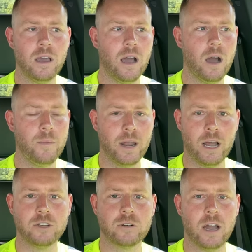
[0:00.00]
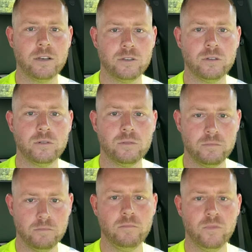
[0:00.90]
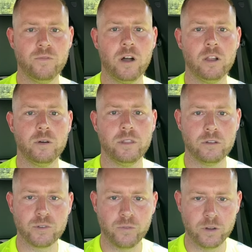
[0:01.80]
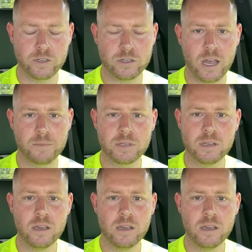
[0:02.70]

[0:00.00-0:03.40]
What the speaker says: and I try to follow in those footsteps.